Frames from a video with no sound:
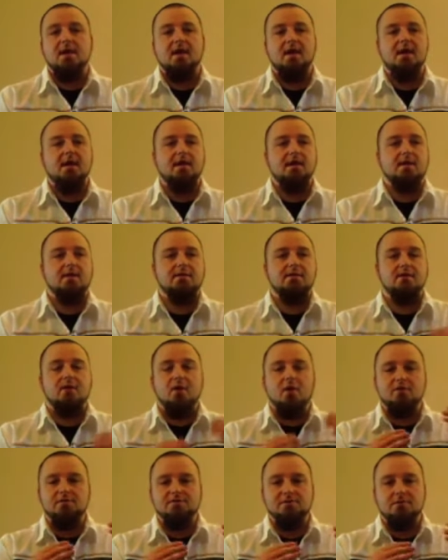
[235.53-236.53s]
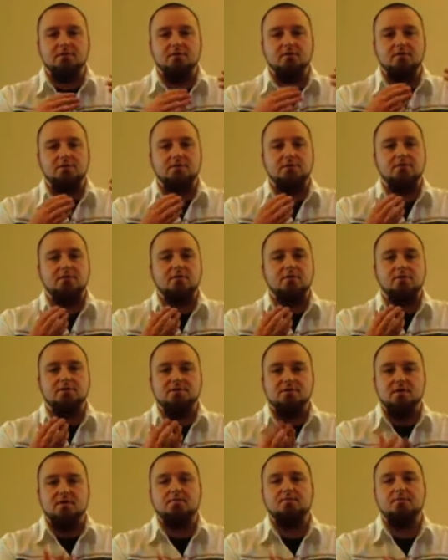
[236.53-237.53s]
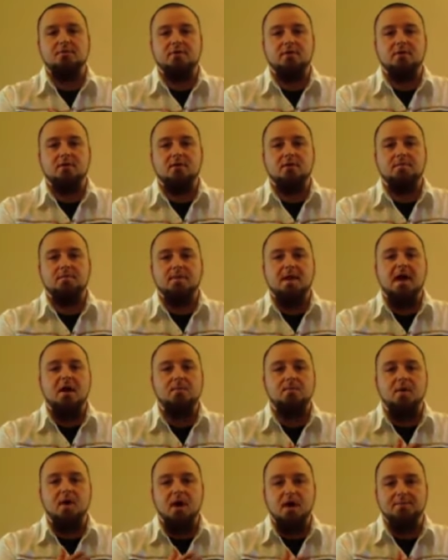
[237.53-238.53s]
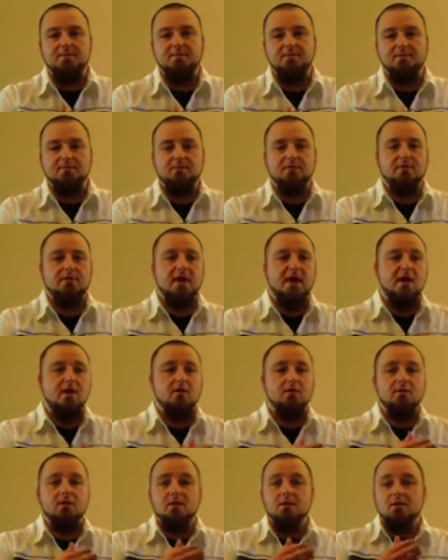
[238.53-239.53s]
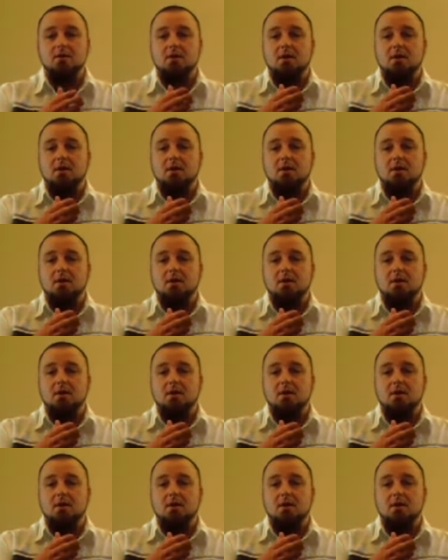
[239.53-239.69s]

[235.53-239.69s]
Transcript: and also, you know, it's going to bring up how popular or how